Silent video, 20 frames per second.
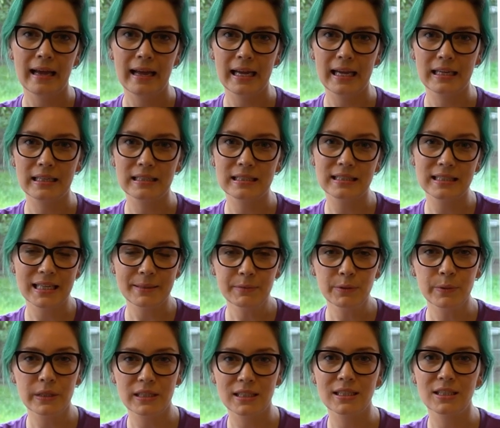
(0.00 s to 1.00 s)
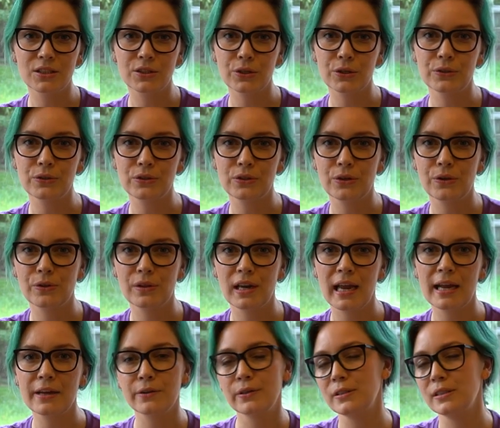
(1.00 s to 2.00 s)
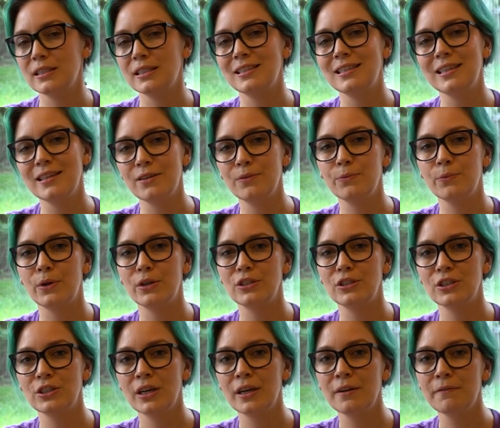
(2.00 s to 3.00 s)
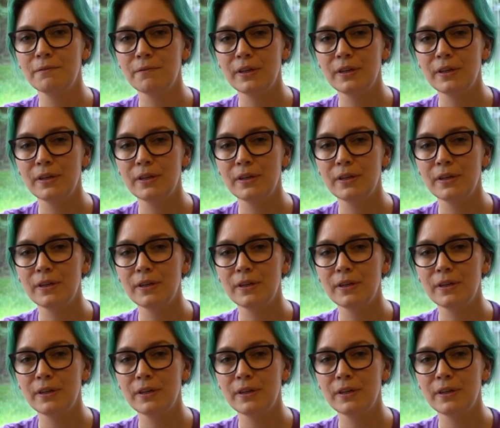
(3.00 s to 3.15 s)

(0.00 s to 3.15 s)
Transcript: and it seems we did so so that I could sit and watch